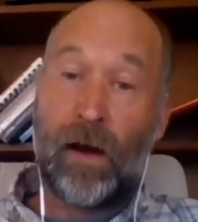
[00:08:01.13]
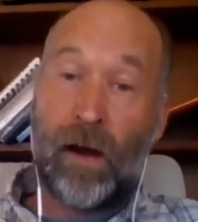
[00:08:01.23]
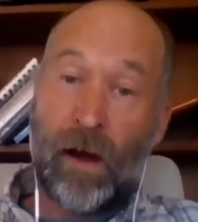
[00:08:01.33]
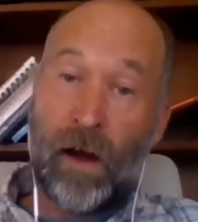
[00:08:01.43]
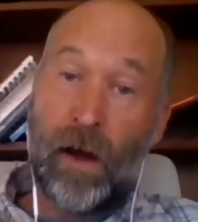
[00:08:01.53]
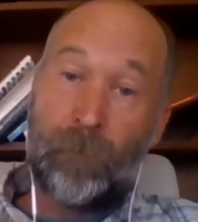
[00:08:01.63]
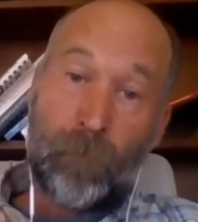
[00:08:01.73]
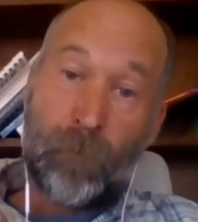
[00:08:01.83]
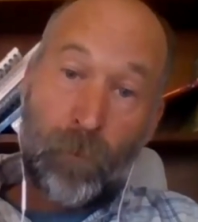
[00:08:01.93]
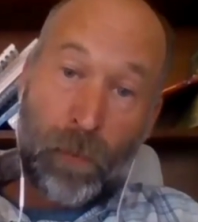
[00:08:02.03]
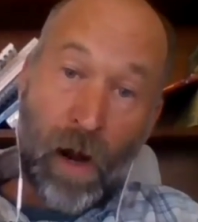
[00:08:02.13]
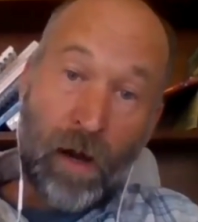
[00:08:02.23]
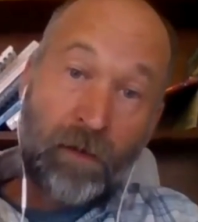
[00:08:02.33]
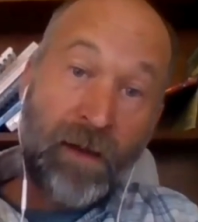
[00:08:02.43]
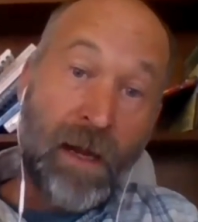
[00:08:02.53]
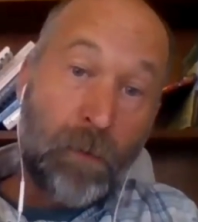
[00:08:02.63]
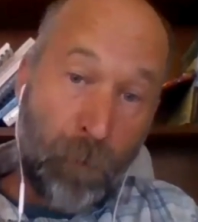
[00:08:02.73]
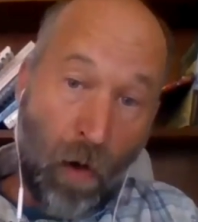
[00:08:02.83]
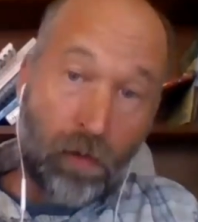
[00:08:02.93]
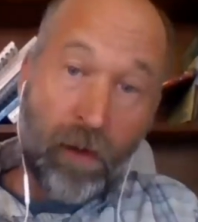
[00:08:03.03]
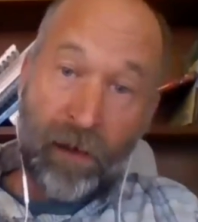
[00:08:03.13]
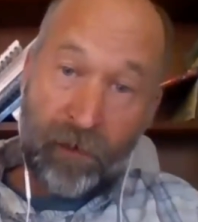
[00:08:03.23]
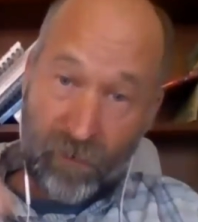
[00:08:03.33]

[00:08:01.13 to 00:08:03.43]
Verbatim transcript: um, product in bulk at a